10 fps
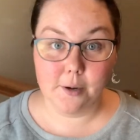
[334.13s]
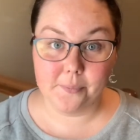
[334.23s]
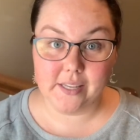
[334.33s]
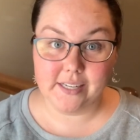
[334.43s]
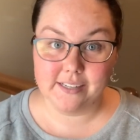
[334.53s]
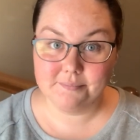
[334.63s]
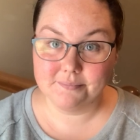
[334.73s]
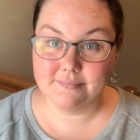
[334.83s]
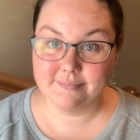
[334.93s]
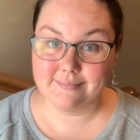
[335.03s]
airplane air
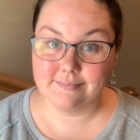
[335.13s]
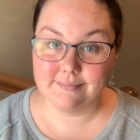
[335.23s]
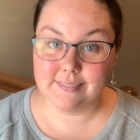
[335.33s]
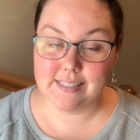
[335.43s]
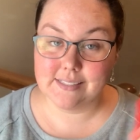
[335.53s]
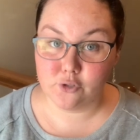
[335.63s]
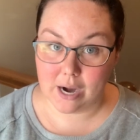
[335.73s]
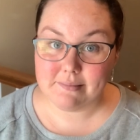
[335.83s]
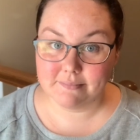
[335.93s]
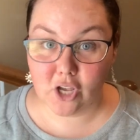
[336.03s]
is
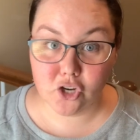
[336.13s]
dry.